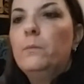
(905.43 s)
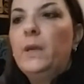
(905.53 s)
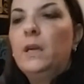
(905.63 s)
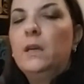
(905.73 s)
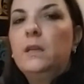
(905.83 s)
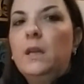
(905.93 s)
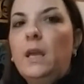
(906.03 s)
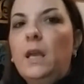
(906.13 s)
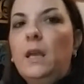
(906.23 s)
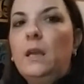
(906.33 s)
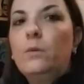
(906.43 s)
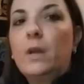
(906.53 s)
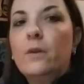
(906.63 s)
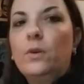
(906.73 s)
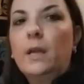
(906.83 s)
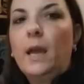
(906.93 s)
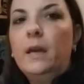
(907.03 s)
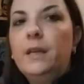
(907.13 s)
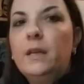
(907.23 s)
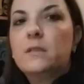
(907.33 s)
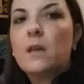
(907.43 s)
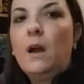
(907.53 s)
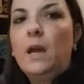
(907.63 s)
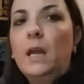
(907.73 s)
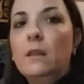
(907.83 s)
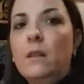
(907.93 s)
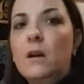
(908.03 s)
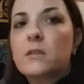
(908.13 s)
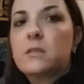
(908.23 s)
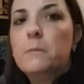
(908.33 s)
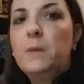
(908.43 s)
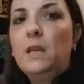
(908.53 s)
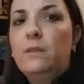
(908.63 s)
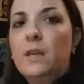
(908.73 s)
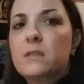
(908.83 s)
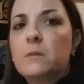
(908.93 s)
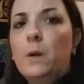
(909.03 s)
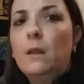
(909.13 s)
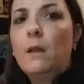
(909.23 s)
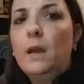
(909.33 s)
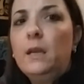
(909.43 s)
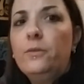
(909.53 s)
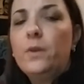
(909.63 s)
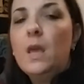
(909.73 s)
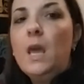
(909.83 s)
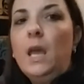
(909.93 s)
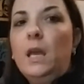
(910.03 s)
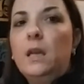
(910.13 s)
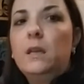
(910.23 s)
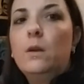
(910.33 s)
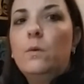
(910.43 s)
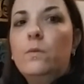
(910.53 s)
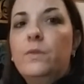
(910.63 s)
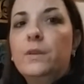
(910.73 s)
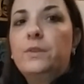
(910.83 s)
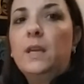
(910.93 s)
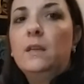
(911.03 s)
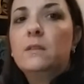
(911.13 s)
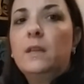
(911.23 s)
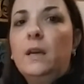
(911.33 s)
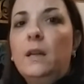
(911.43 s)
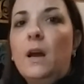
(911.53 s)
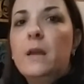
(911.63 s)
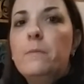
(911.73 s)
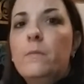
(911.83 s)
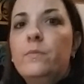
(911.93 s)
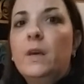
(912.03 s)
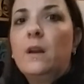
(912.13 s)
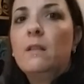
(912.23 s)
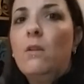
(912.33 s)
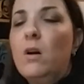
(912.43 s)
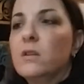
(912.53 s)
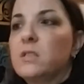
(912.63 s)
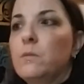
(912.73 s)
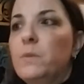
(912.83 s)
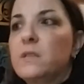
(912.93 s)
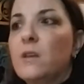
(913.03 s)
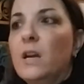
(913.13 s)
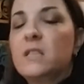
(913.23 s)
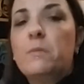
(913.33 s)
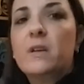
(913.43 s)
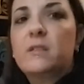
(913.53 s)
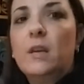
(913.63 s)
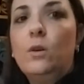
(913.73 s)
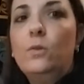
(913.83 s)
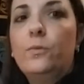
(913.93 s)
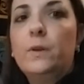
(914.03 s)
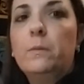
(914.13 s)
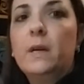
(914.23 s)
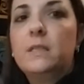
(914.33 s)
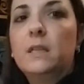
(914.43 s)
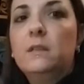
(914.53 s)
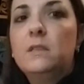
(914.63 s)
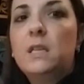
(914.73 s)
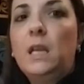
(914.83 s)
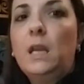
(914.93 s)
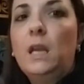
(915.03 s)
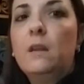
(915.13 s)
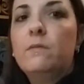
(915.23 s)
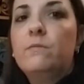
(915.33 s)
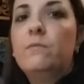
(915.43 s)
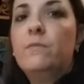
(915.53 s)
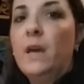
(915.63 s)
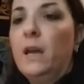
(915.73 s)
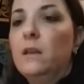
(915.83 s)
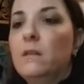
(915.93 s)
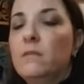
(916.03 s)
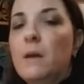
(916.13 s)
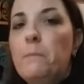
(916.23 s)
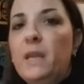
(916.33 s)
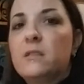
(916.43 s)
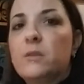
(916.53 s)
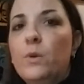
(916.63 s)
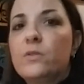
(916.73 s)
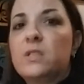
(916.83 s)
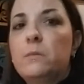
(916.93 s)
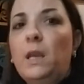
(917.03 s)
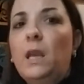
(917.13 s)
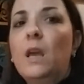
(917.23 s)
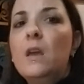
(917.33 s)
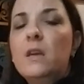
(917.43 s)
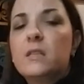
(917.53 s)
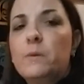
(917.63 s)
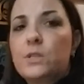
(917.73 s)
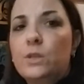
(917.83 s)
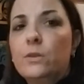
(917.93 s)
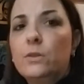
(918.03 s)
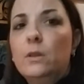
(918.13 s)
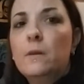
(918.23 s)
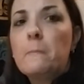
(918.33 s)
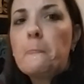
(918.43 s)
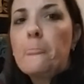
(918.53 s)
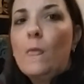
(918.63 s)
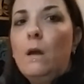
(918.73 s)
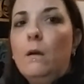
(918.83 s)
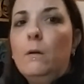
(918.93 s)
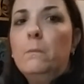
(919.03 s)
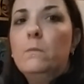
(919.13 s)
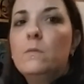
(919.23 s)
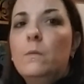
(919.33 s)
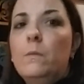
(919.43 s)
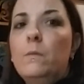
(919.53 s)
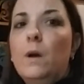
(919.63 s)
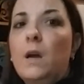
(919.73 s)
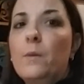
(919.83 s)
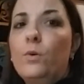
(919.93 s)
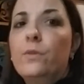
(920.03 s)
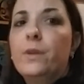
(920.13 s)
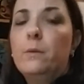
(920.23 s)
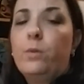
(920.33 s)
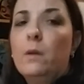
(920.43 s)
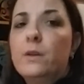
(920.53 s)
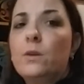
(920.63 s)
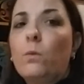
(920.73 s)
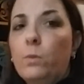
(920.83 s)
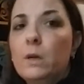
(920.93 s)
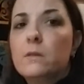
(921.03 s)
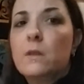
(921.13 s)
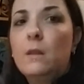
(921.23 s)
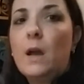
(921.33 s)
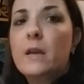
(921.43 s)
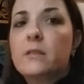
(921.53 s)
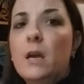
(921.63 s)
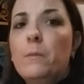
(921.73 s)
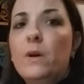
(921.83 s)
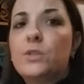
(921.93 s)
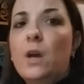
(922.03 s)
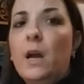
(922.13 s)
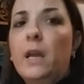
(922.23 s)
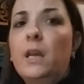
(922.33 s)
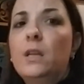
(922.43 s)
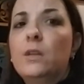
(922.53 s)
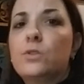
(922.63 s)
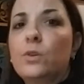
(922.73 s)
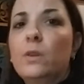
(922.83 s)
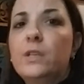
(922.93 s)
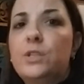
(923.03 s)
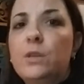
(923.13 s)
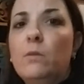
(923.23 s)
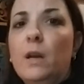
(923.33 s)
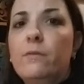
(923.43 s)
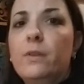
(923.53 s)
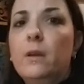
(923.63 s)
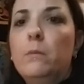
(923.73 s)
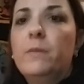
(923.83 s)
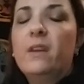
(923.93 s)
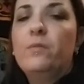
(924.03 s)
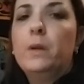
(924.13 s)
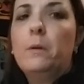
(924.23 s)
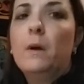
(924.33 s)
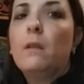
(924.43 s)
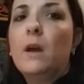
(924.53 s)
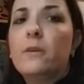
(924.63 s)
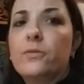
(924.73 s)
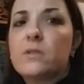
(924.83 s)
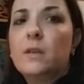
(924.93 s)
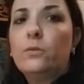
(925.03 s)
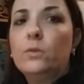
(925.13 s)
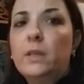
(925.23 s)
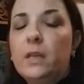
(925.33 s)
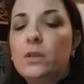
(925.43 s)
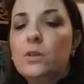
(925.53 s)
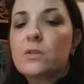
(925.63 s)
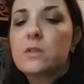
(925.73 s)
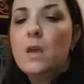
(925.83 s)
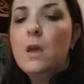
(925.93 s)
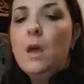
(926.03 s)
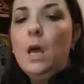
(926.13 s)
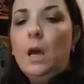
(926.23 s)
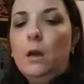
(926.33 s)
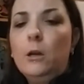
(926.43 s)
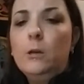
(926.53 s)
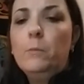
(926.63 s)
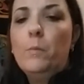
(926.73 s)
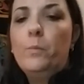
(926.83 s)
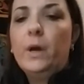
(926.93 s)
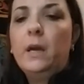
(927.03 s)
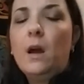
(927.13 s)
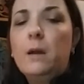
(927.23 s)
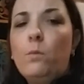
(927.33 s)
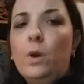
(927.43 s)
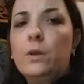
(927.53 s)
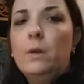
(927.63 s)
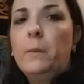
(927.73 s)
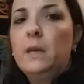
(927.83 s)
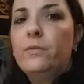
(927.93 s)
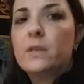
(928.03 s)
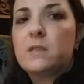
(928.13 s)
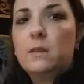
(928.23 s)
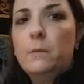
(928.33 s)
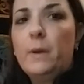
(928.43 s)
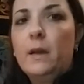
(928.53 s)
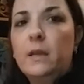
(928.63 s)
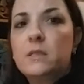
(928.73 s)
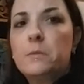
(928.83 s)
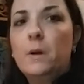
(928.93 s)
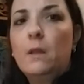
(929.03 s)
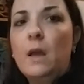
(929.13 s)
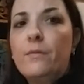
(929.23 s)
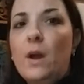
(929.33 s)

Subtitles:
Being a recovering addict, I lost many things in my life, and the thing that I lost besides myself and my dignity that means the most to me is my children. A couple of them probably don't realize how much I truly do love them. They've been on my life for several years. But I'm working on manifesting them back into my life.